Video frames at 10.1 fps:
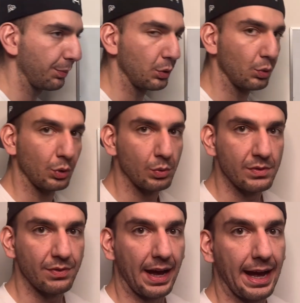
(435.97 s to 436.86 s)
you lose
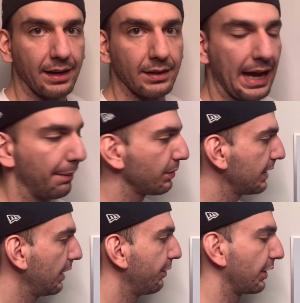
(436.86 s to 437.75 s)
fat. Apple
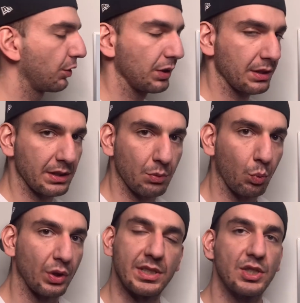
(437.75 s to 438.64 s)
cider vinegar
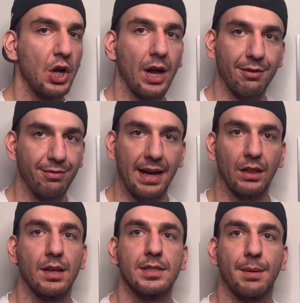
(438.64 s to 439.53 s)
is not a fat
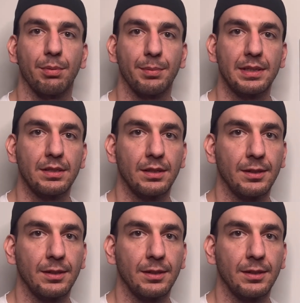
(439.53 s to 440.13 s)
loss supplement,